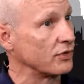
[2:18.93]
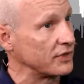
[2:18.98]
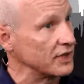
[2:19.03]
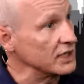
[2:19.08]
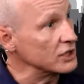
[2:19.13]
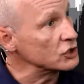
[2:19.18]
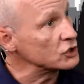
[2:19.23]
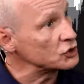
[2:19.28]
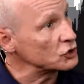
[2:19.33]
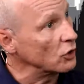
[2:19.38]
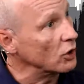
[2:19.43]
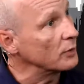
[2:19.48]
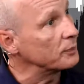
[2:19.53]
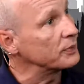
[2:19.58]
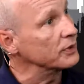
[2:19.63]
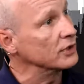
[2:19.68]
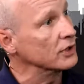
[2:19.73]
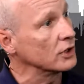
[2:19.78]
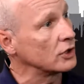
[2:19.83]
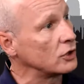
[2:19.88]
Things show
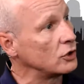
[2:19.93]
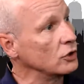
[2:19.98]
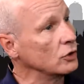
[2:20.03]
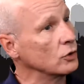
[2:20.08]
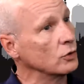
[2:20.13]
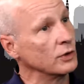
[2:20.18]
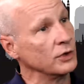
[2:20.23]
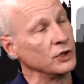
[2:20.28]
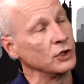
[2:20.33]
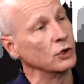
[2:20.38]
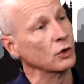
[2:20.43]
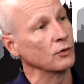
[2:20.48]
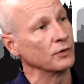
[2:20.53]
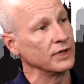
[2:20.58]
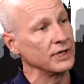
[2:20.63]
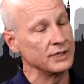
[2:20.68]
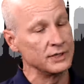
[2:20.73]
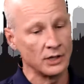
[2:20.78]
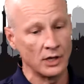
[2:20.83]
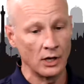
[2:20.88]
up in the queue, and you don't
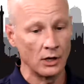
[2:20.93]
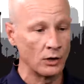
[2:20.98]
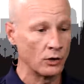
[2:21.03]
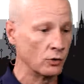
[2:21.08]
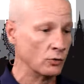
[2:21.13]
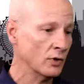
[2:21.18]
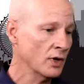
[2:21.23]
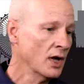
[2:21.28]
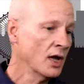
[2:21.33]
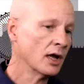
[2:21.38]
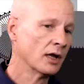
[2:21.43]
need to go